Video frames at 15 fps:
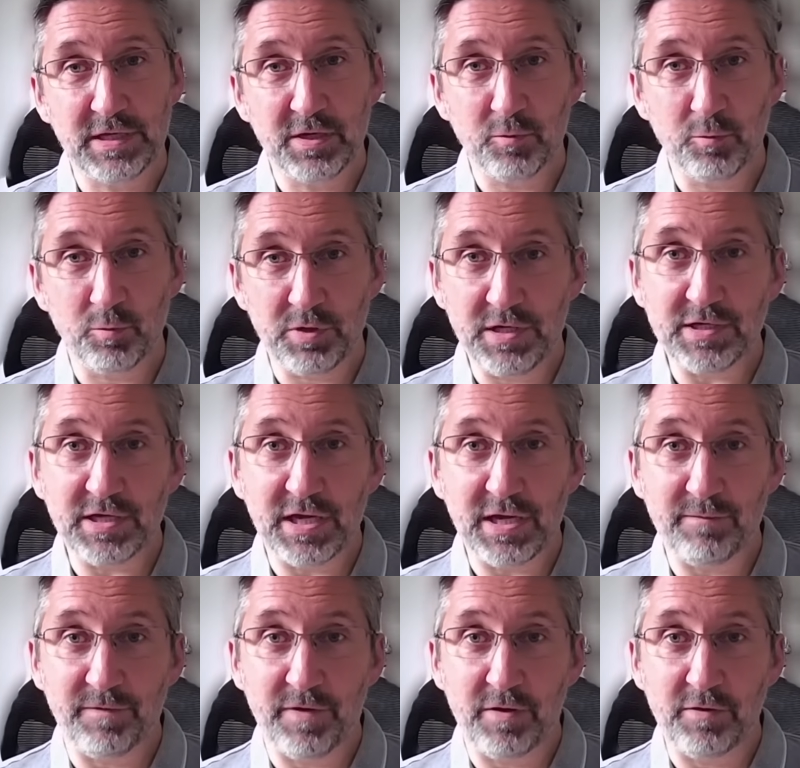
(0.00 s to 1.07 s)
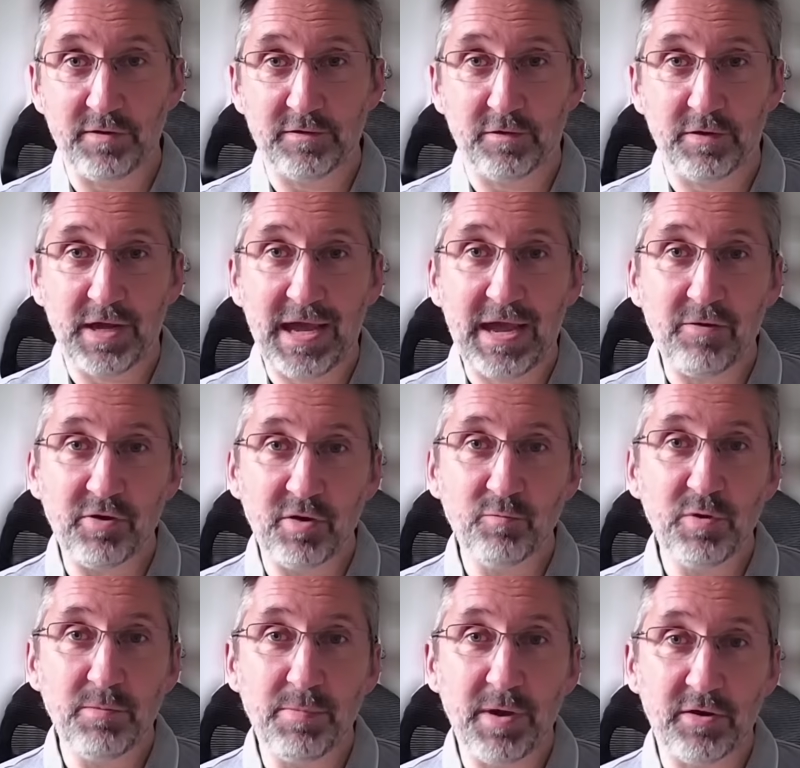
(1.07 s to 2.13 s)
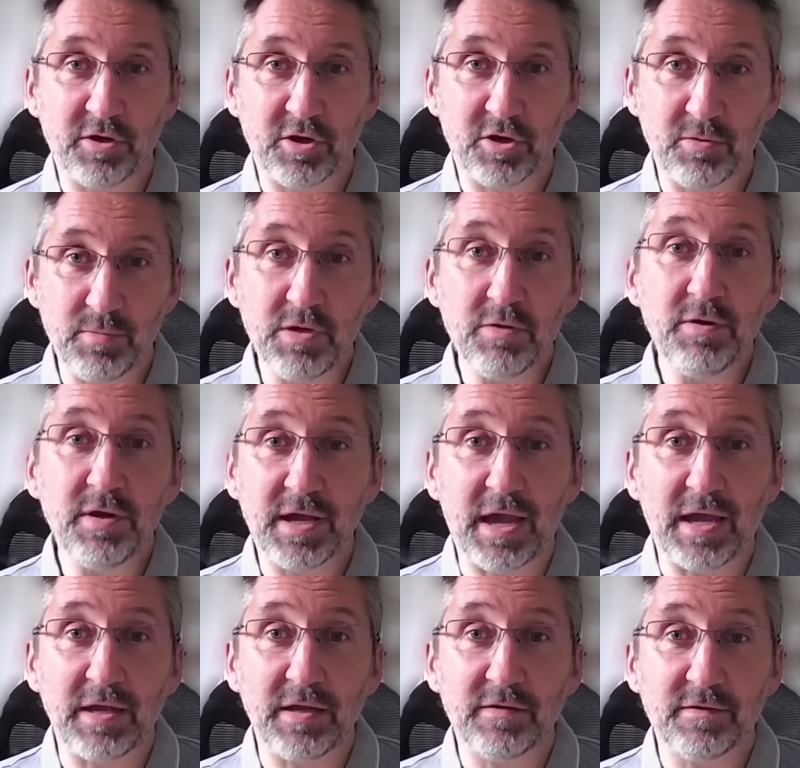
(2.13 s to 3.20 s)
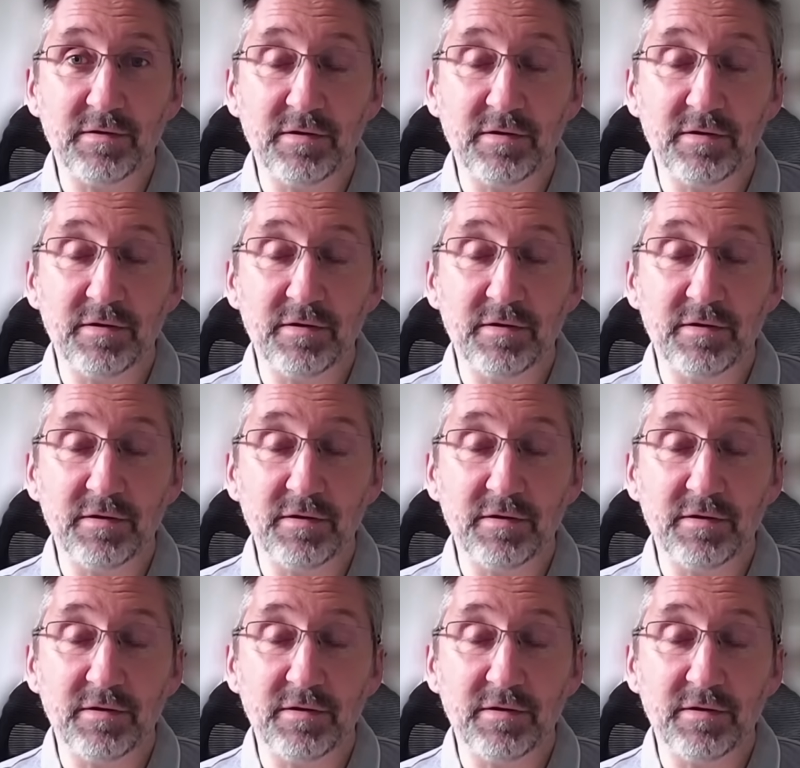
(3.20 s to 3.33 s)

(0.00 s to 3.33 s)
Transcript: we need to keep focused on how can we better communicate